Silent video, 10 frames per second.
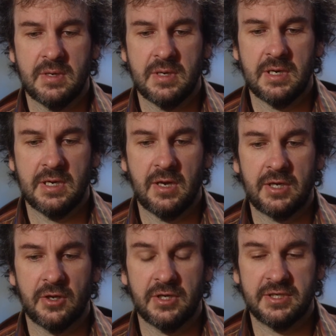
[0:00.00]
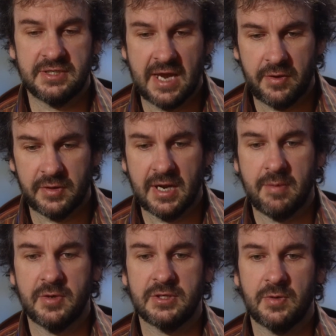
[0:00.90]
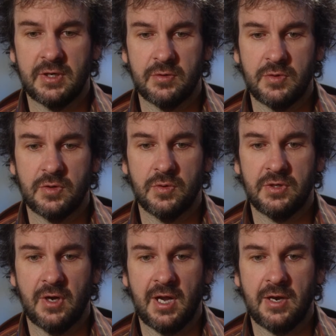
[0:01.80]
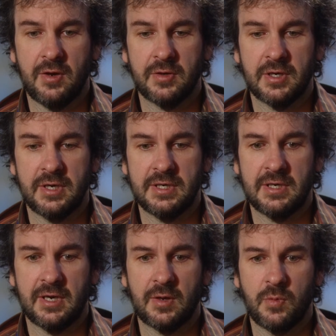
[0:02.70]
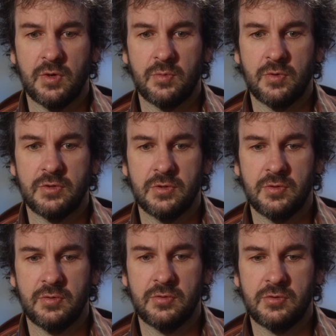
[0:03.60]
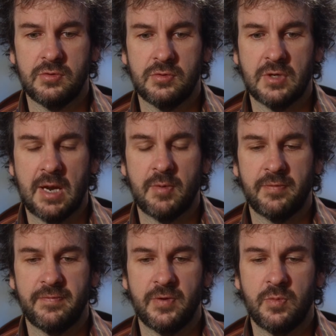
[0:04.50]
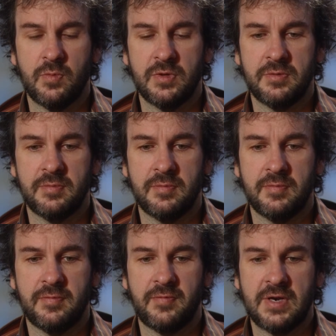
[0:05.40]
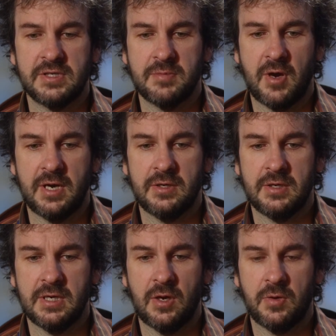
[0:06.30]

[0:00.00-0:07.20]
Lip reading: And I got a sound camera so I could record dialogue, and I did like a World War II drama film with friends of mine in